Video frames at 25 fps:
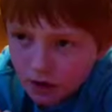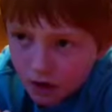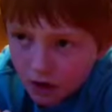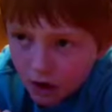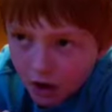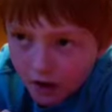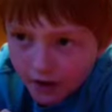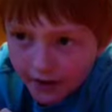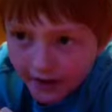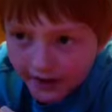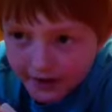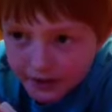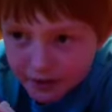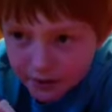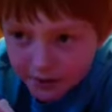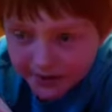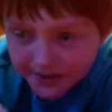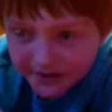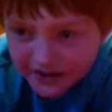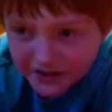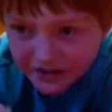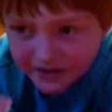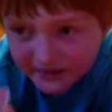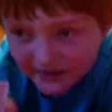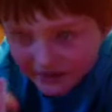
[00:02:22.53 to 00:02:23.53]
Okay,
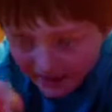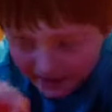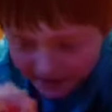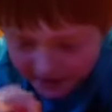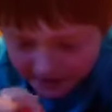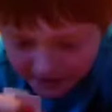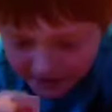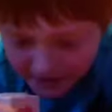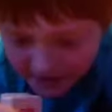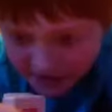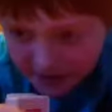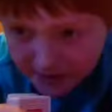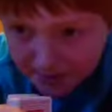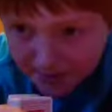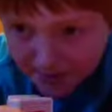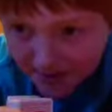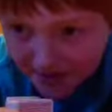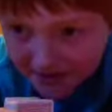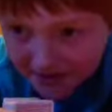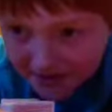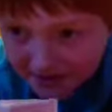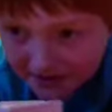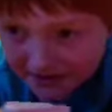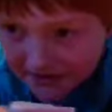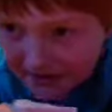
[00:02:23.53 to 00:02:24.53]
22 seconds to
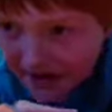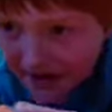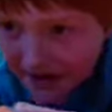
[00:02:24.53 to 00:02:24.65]
explain this.